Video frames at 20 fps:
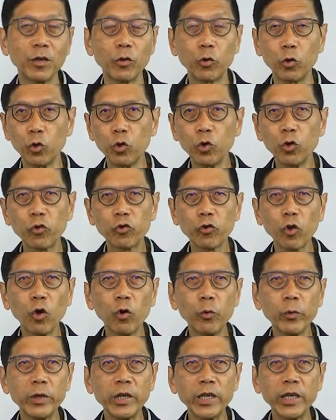To do
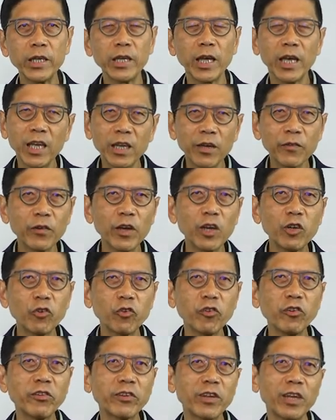so, we need
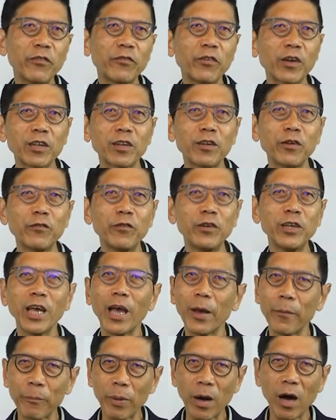innovations that
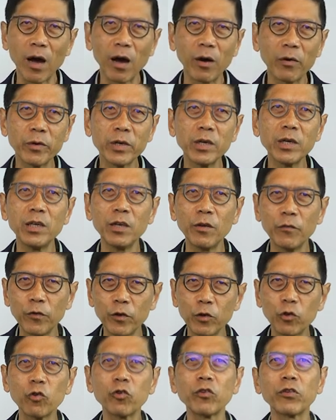effectively empower
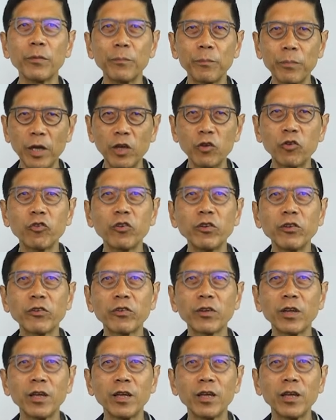individuals and
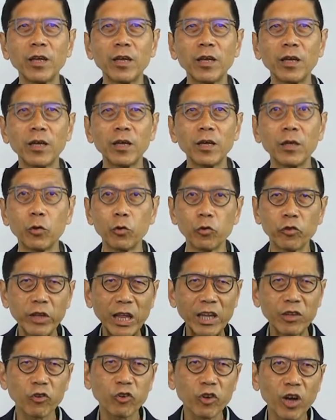patients to
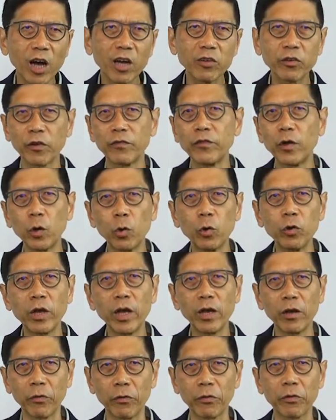take charge of their own
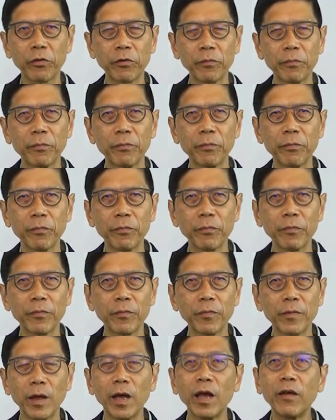health
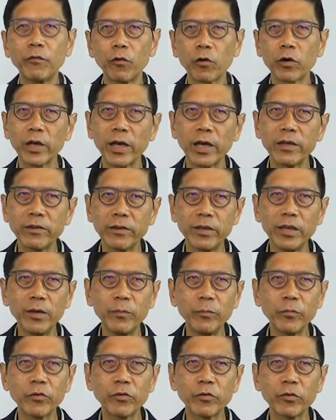and for care
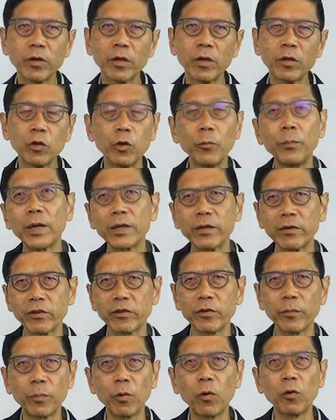teams to better
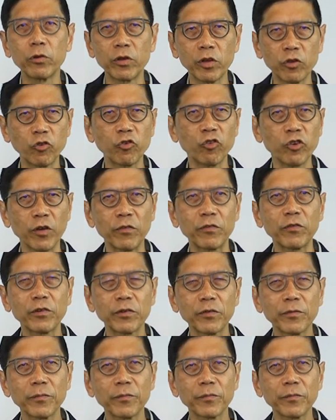support this shift.